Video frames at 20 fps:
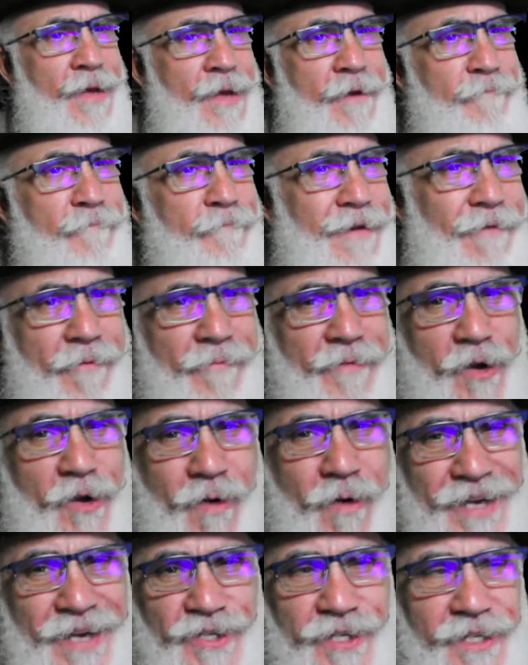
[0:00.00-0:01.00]
If you ever have any
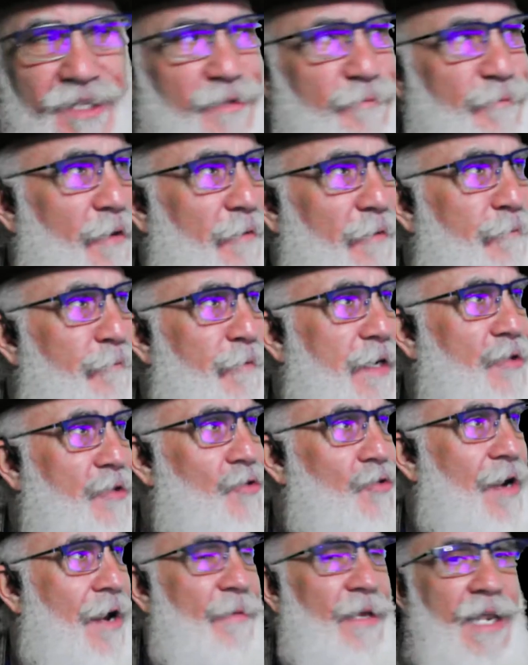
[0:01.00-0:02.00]
questions, feel free to
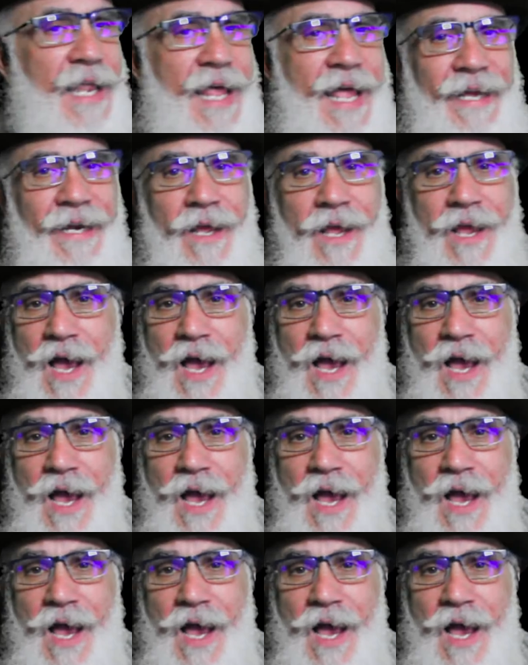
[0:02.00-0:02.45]
drop me a line.